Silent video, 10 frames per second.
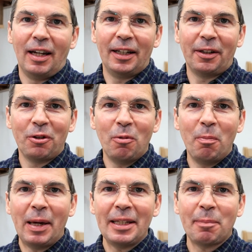And although
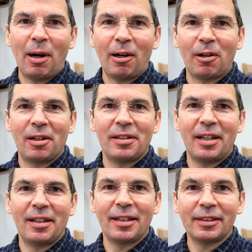mains power
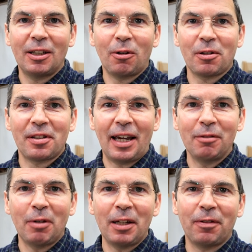is a 60 hertz
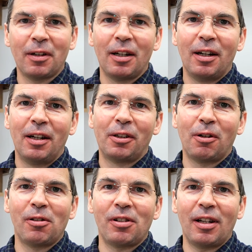sine wave,
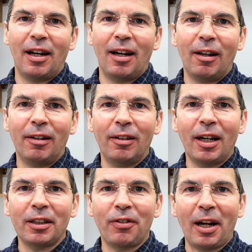there's a
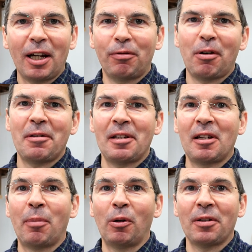lot of higher frequency
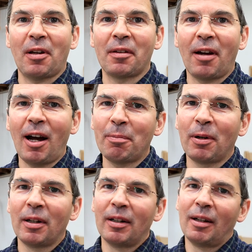components on
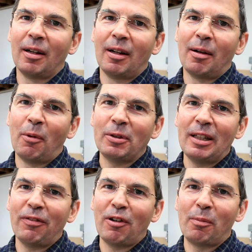top,
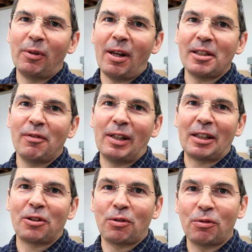mostly from lots of
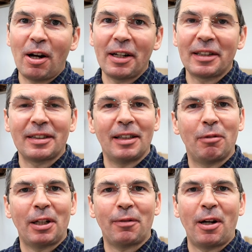electronics
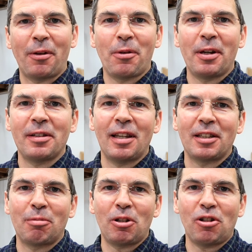and whatever other things
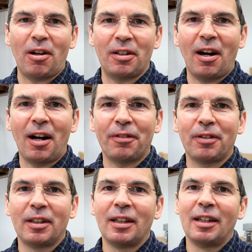that switch on and off.